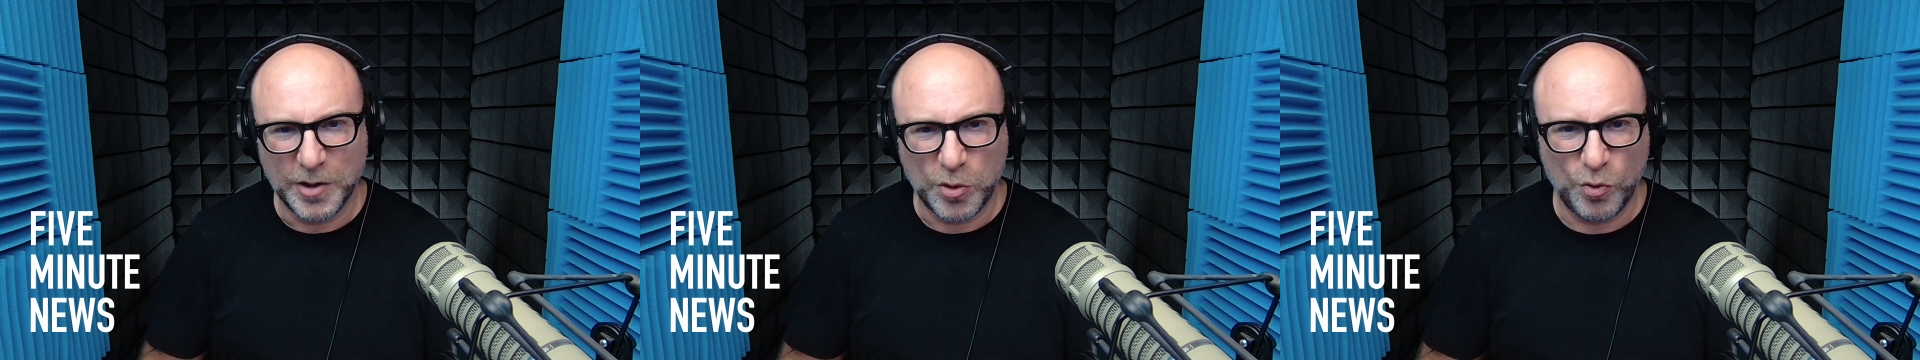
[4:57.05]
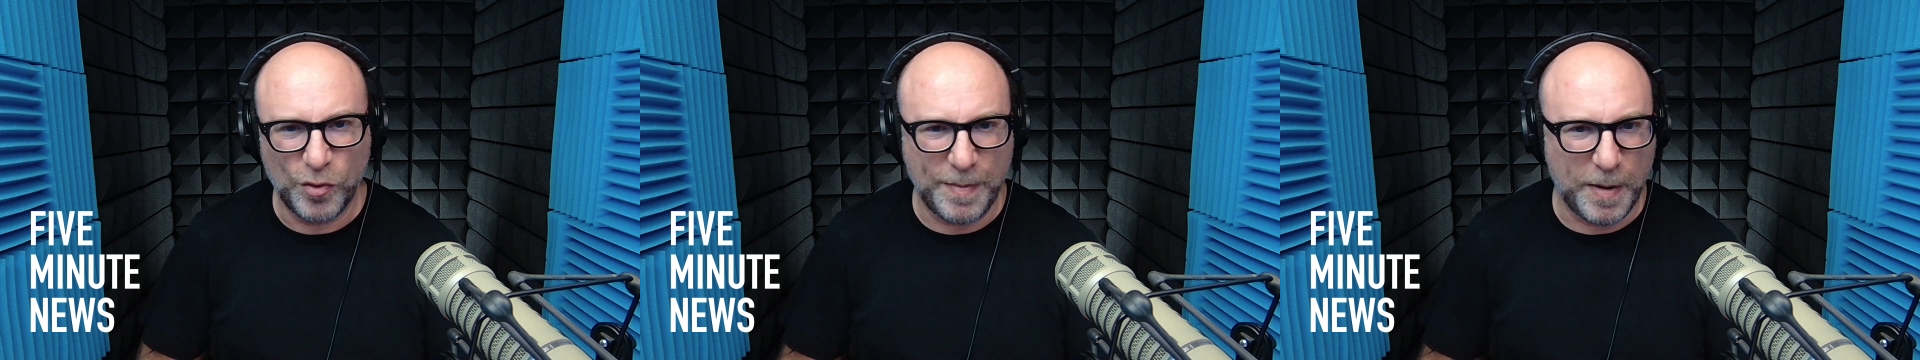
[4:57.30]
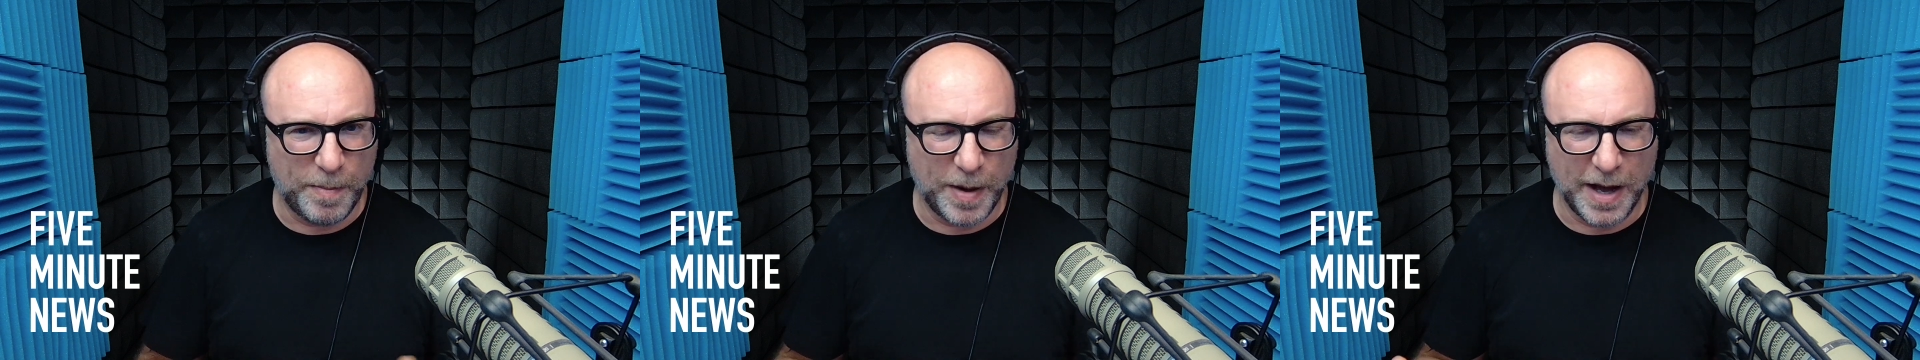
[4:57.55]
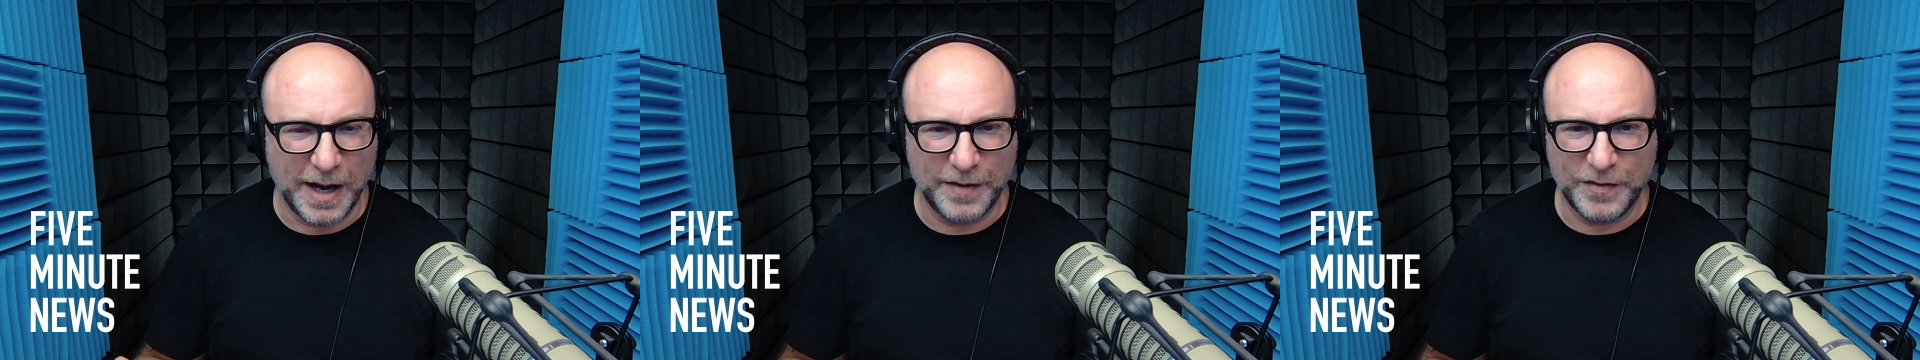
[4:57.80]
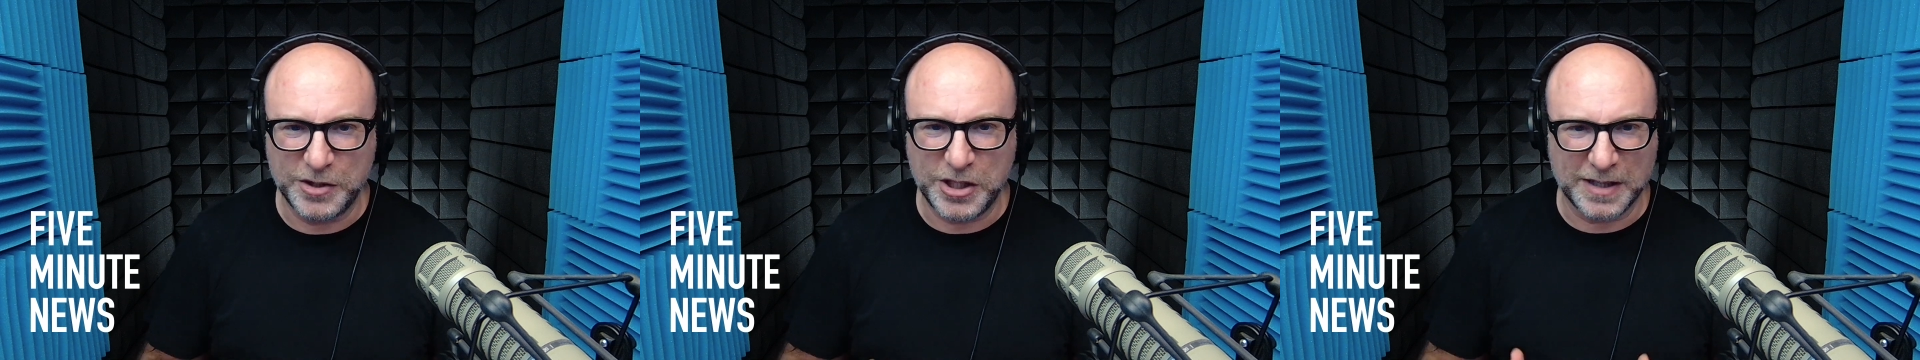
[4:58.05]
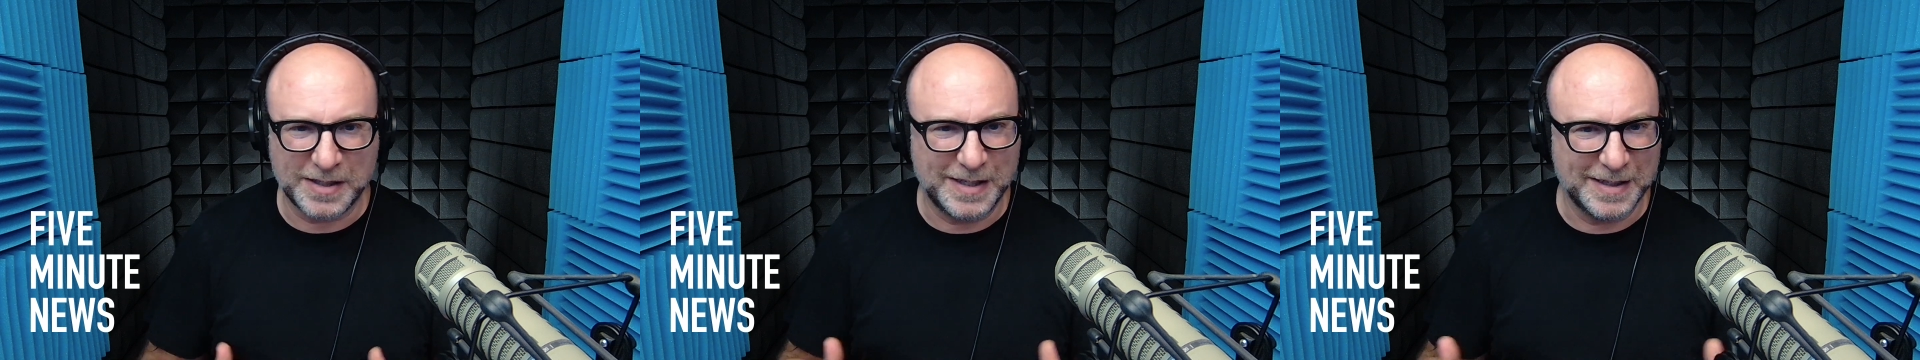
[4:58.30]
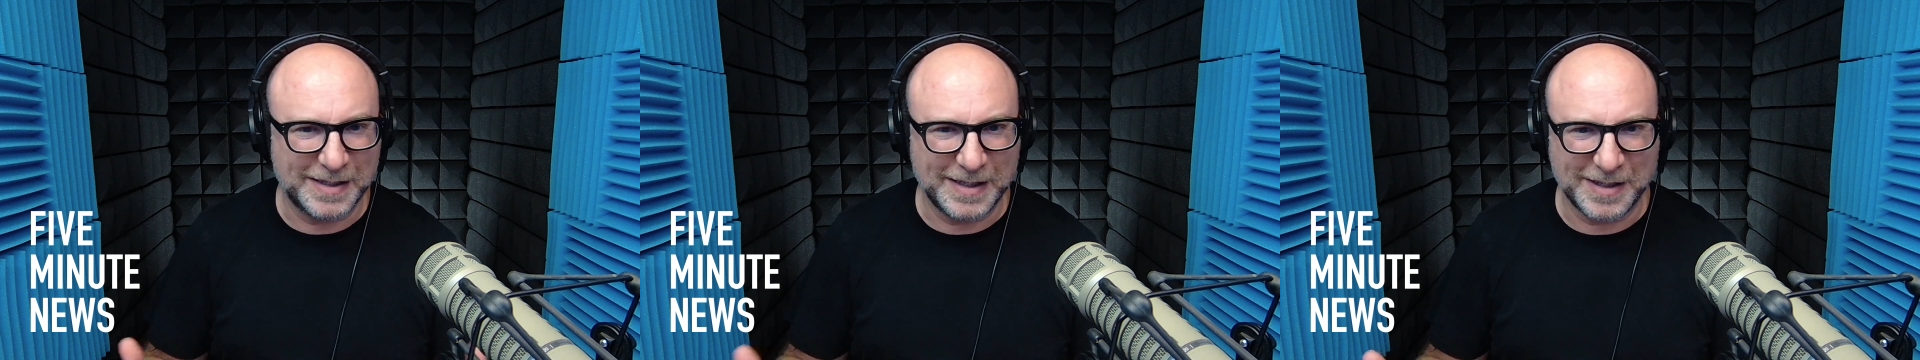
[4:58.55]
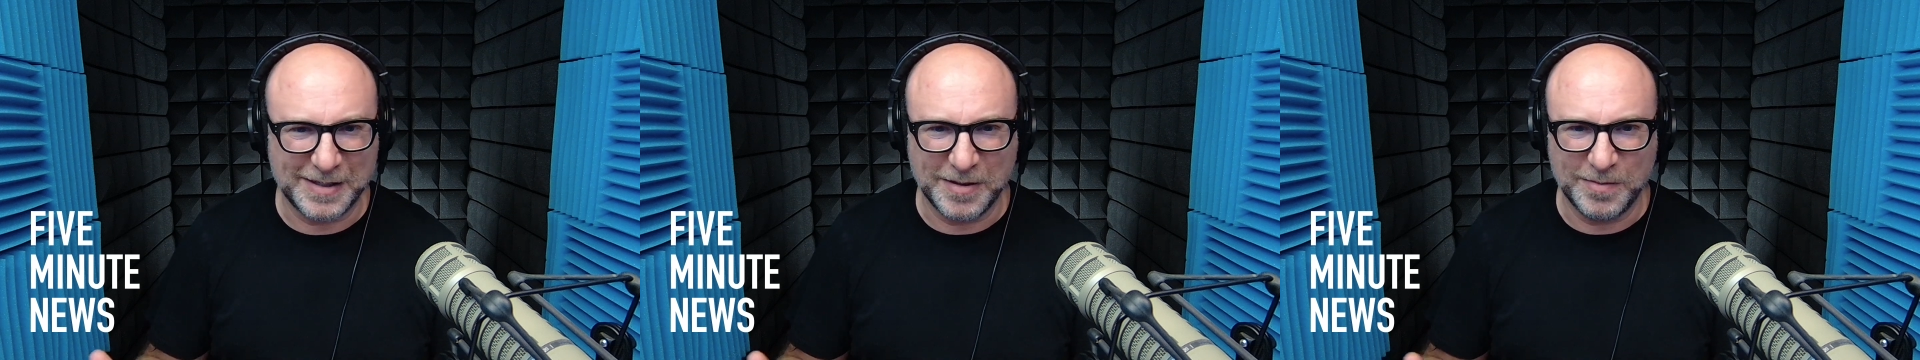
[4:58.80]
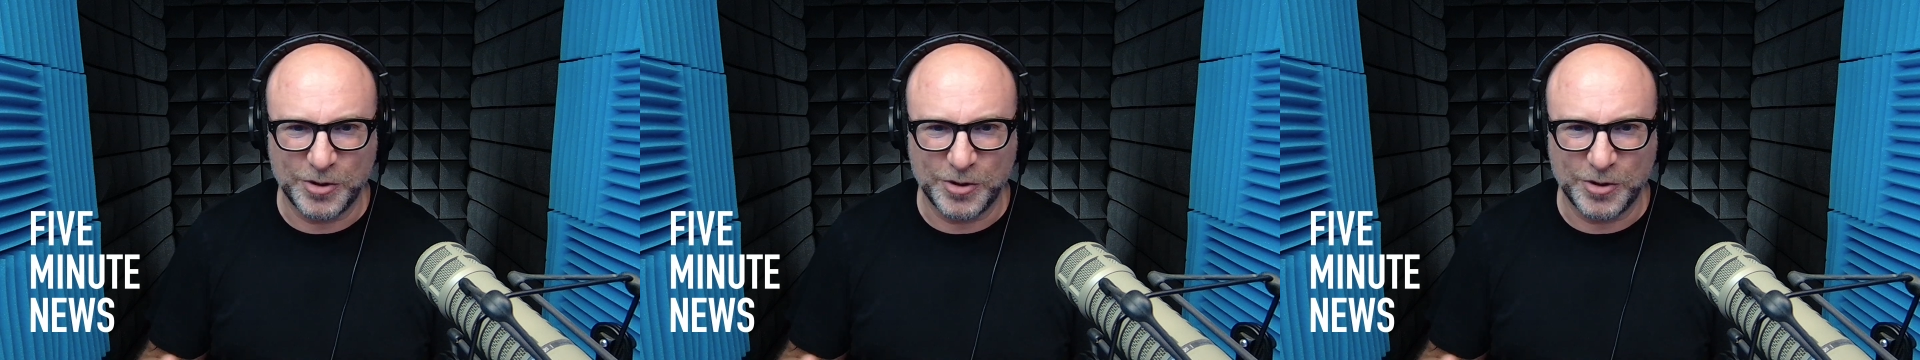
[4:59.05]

rip apart the justice system,